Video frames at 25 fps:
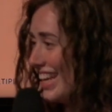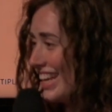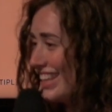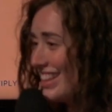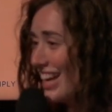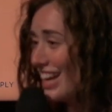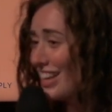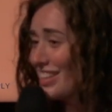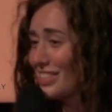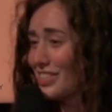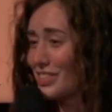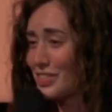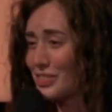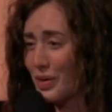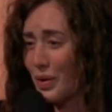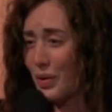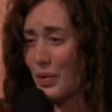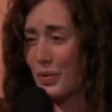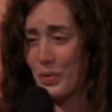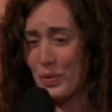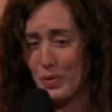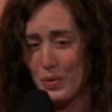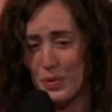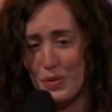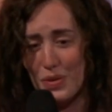That is so
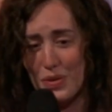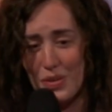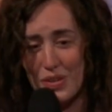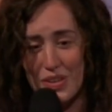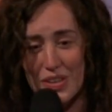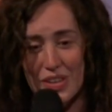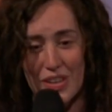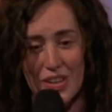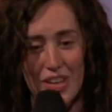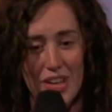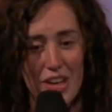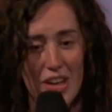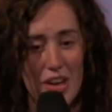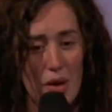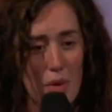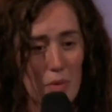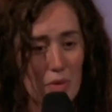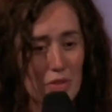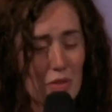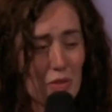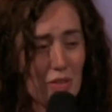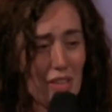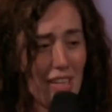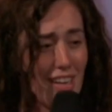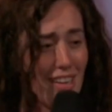cool.
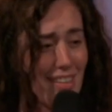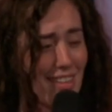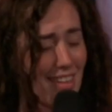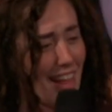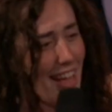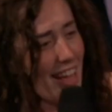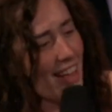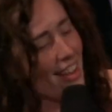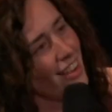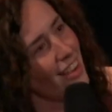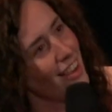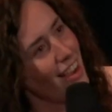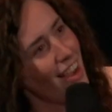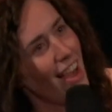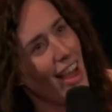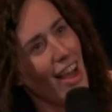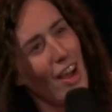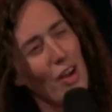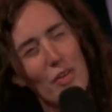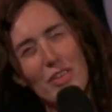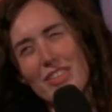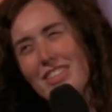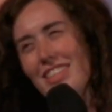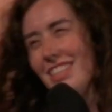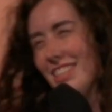So then like, how
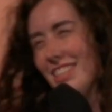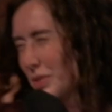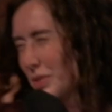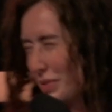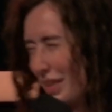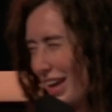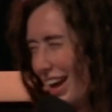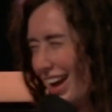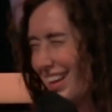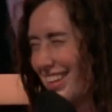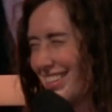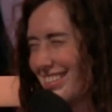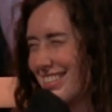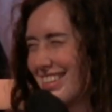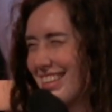does he that?